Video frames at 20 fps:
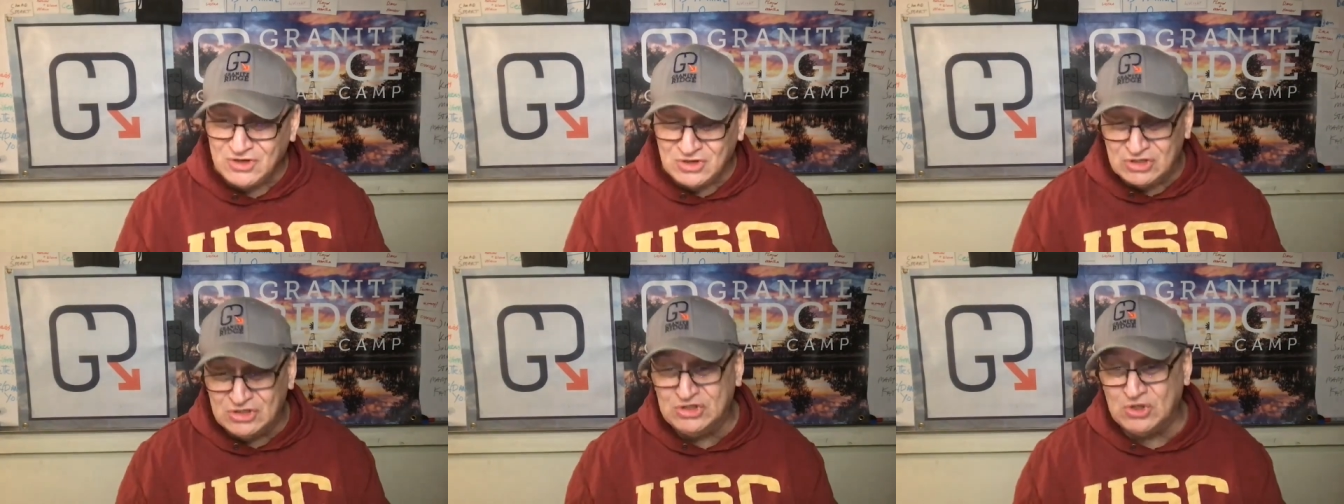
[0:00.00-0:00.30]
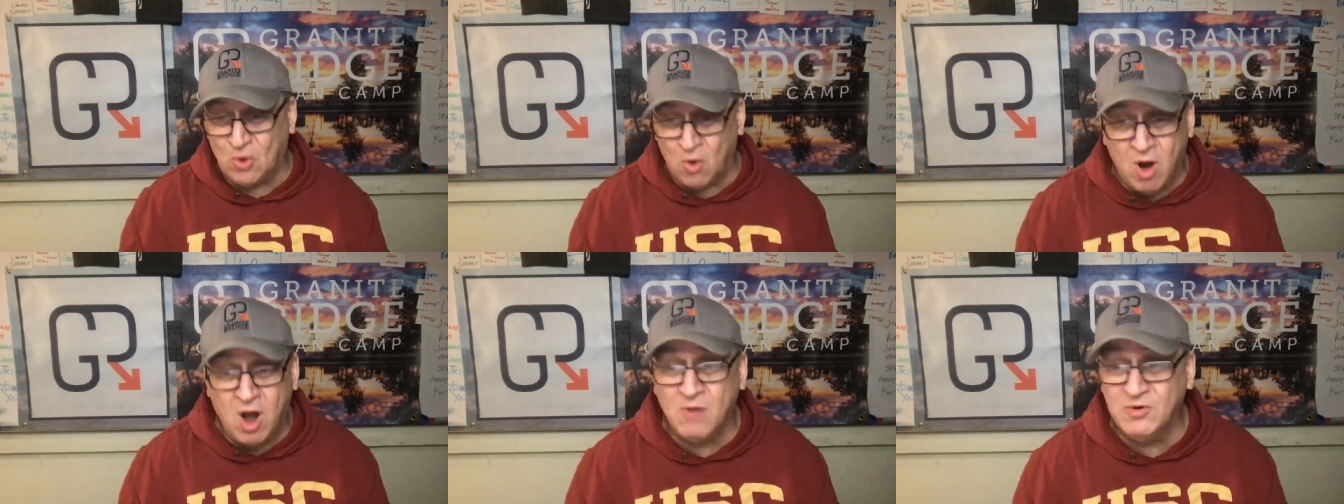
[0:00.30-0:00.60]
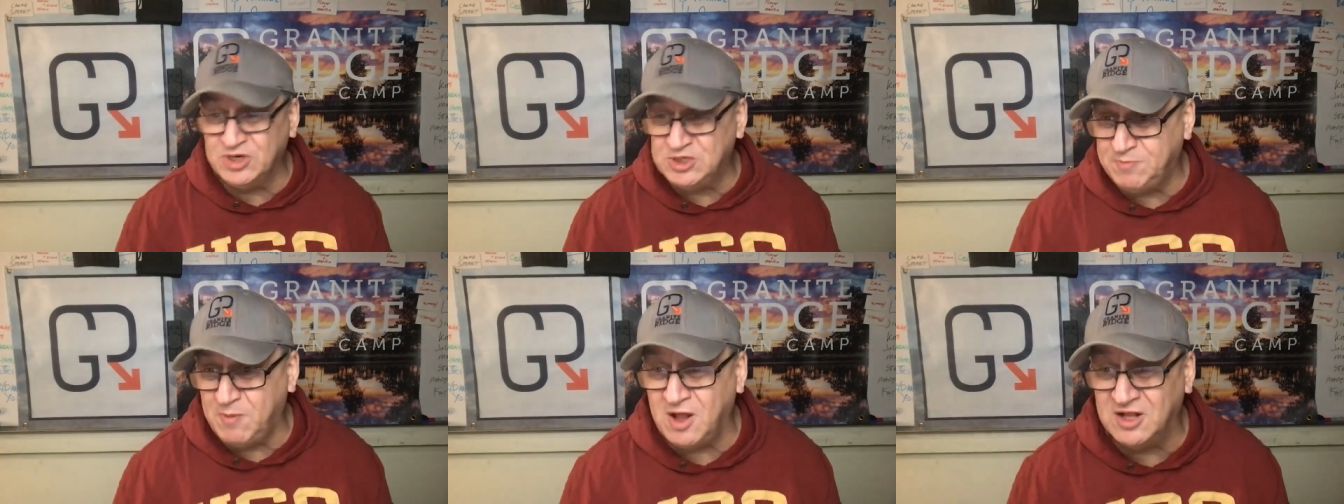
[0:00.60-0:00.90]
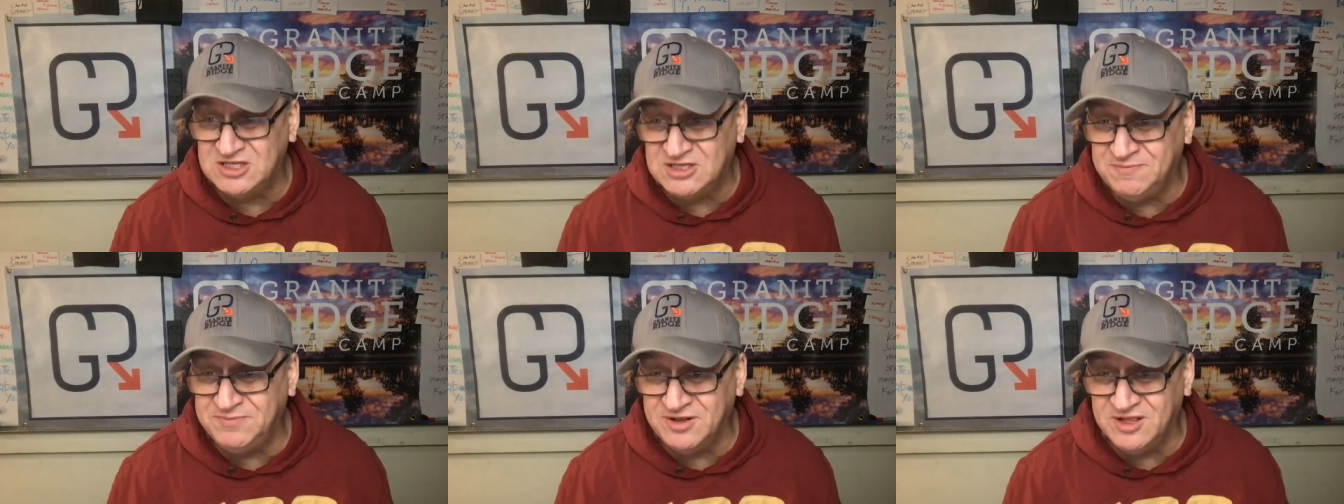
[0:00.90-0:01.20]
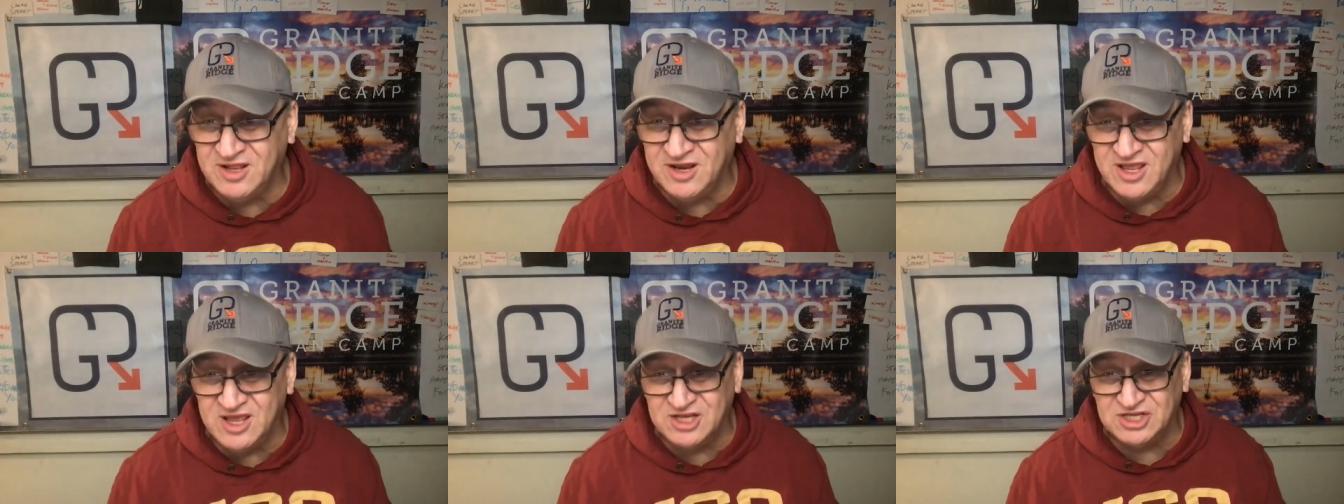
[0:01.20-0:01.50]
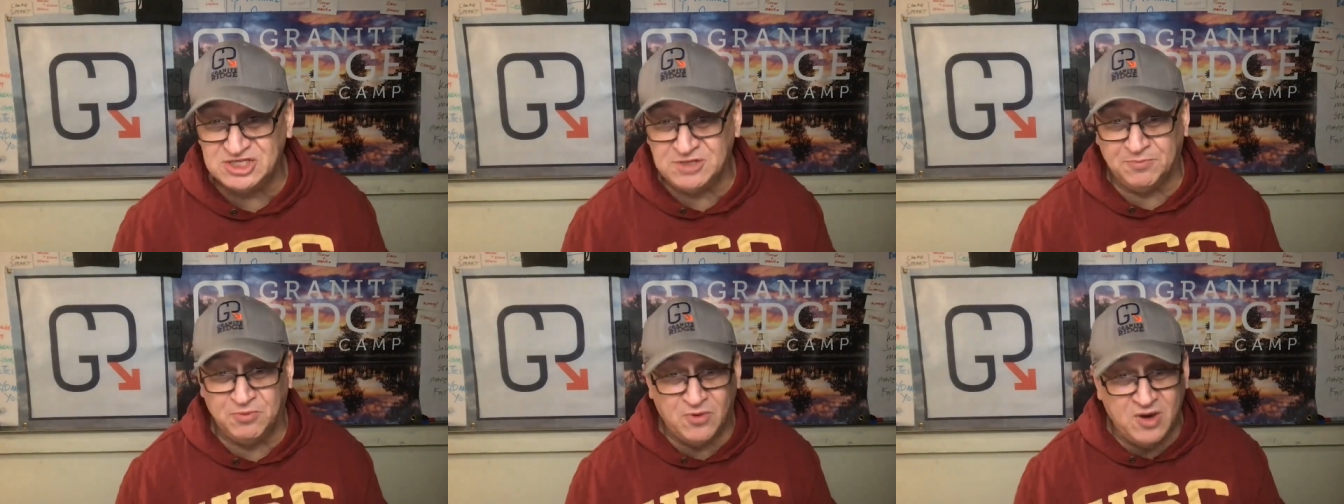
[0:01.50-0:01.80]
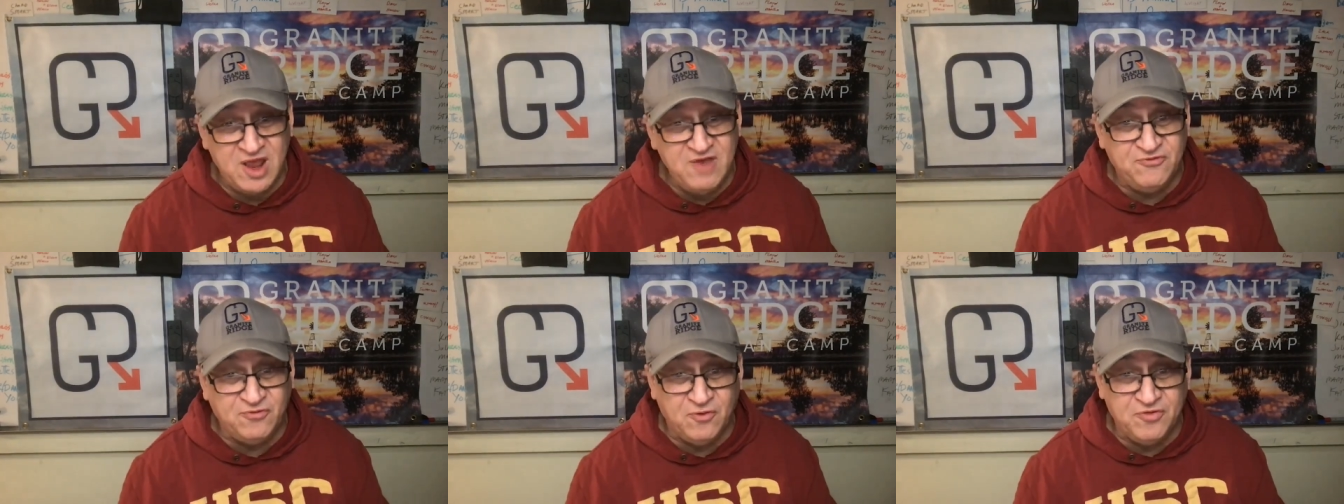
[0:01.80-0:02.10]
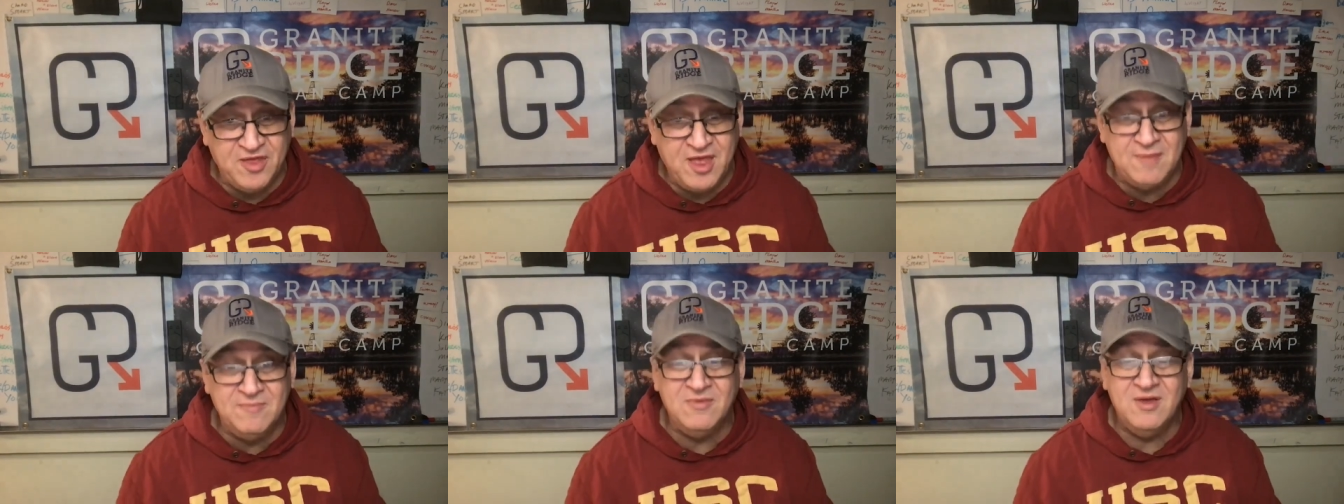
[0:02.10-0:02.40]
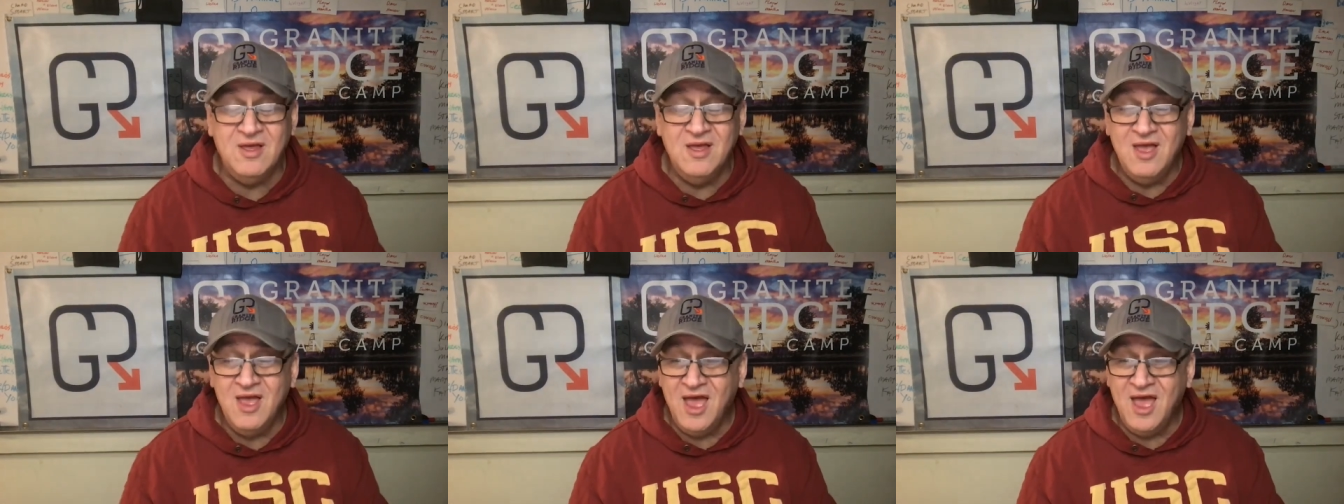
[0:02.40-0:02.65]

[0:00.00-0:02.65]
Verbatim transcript: So our responsibility is to pray for them